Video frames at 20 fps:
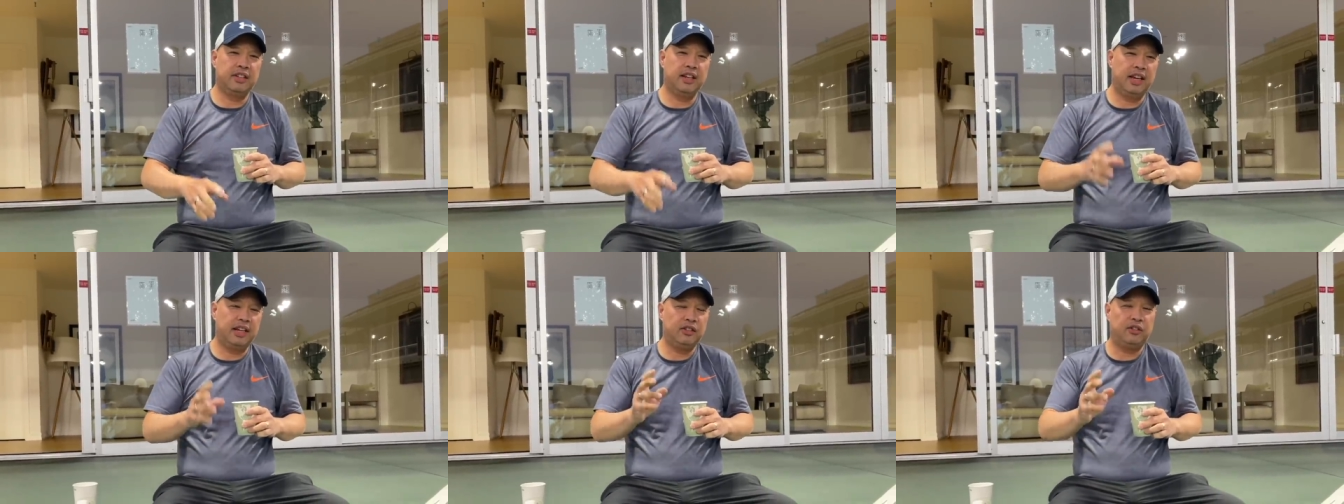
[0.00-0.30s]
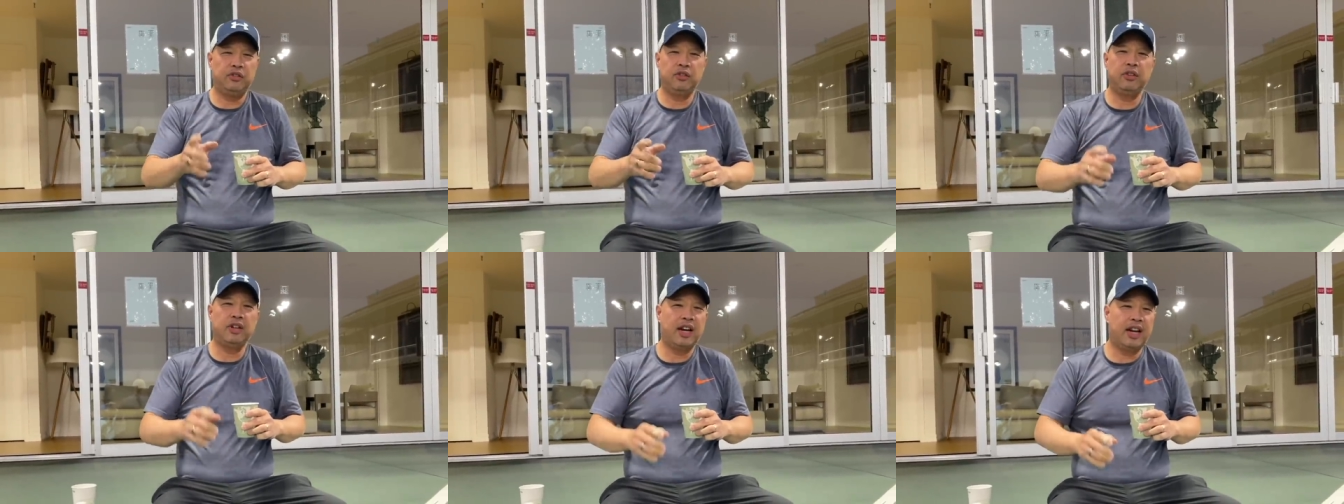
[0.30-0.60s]
As
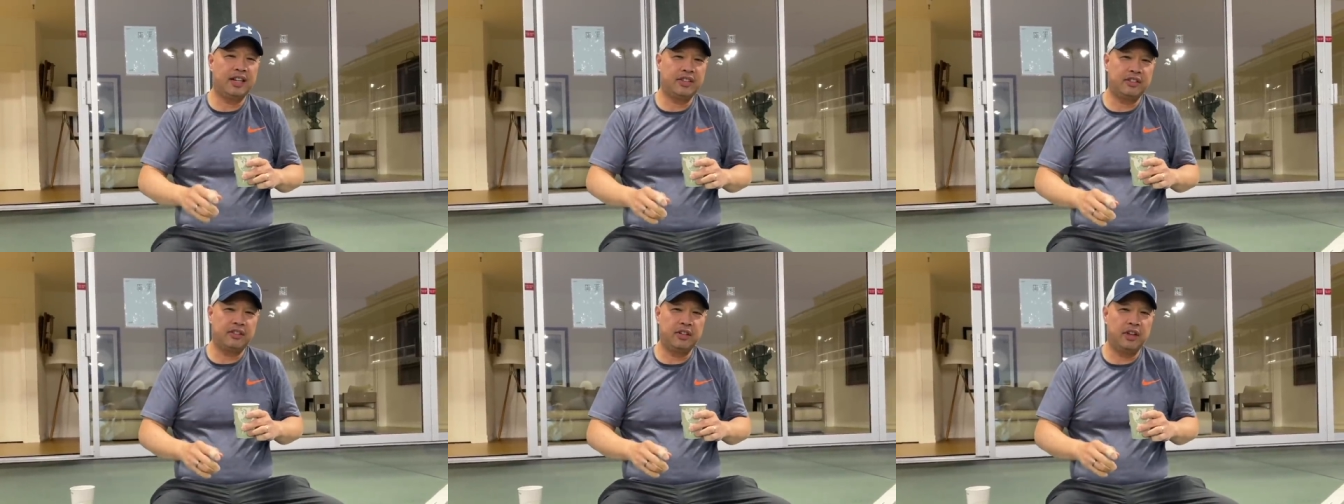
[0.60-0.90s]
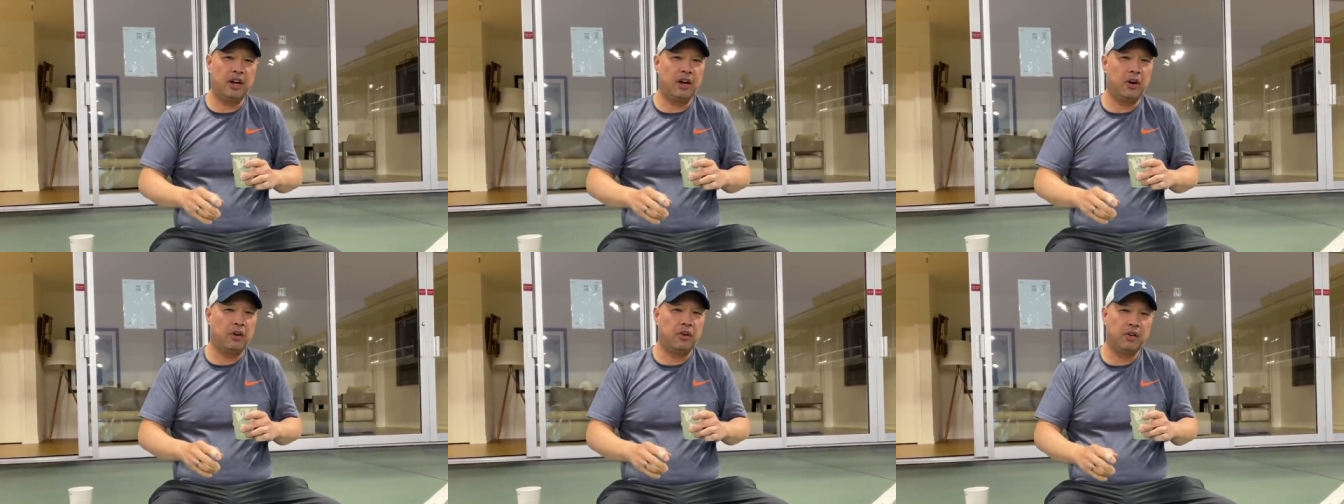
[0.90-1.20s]
you guys
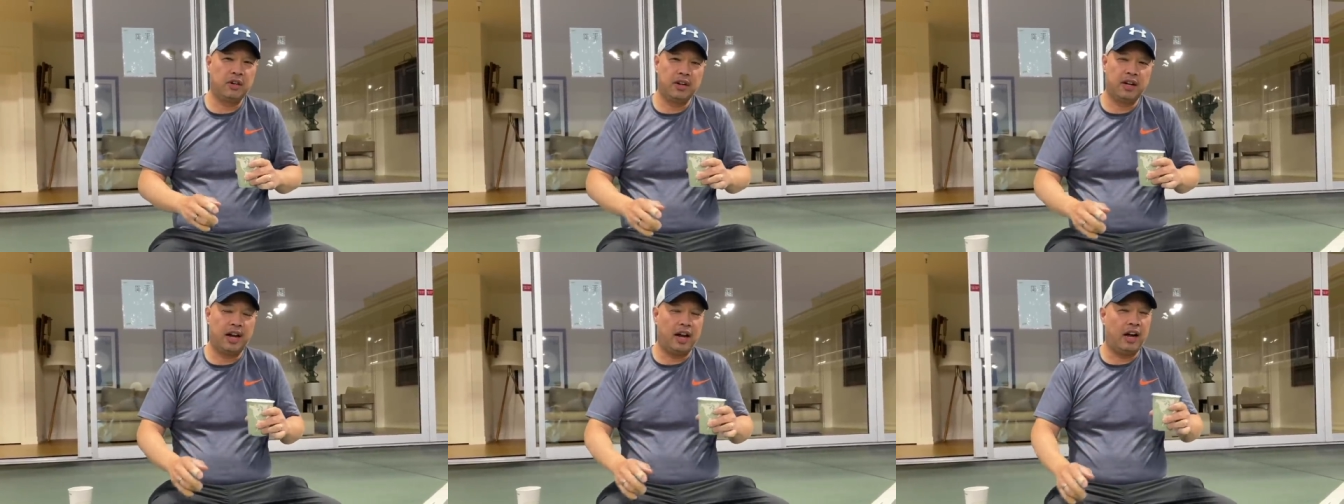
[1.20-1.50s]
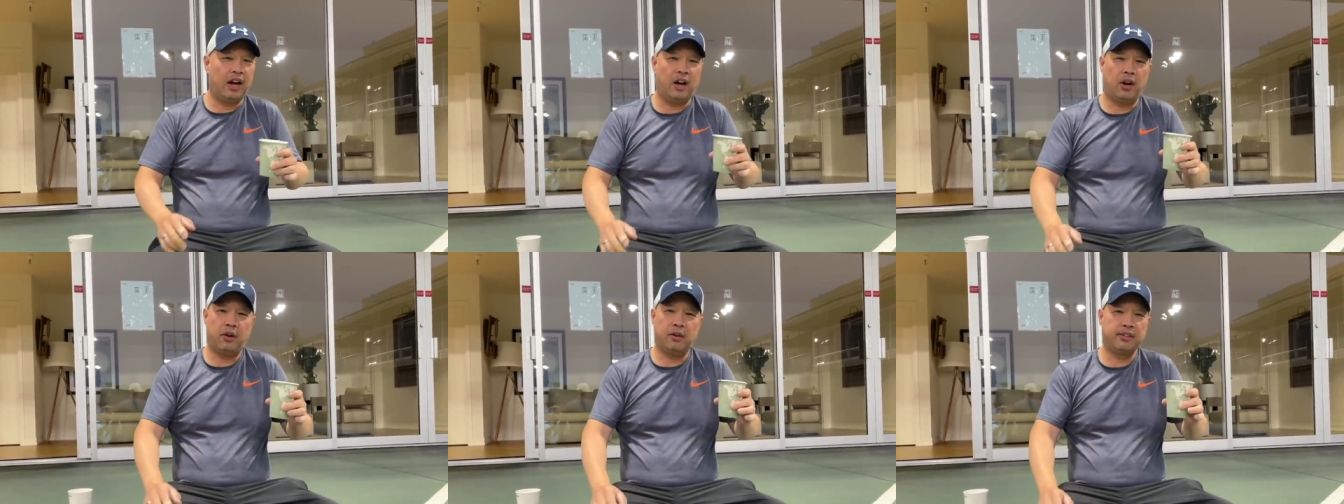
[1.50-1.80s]
know, I
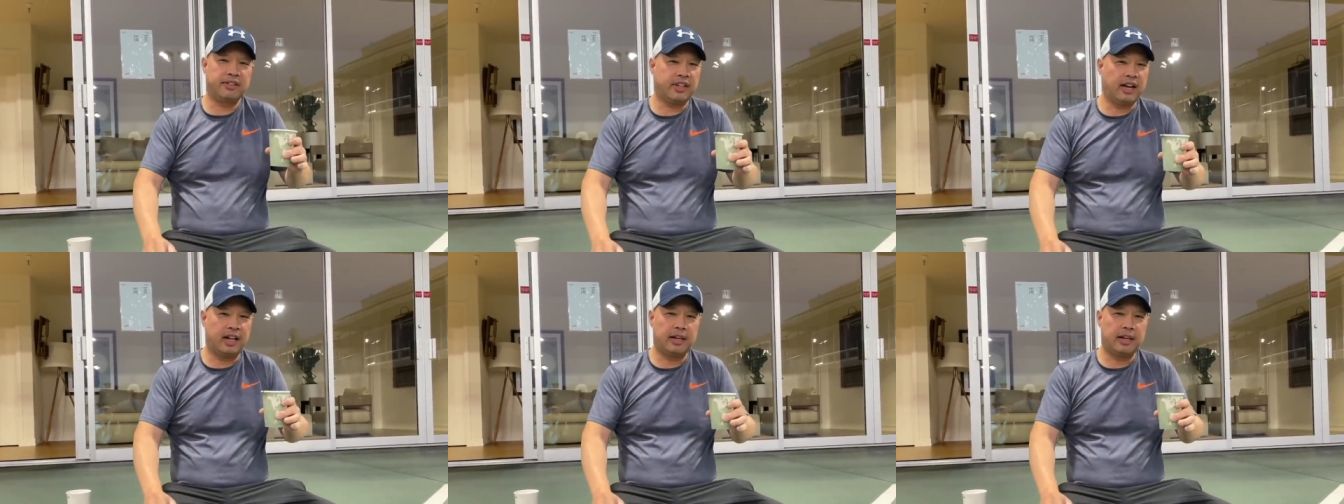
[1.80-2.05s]
always got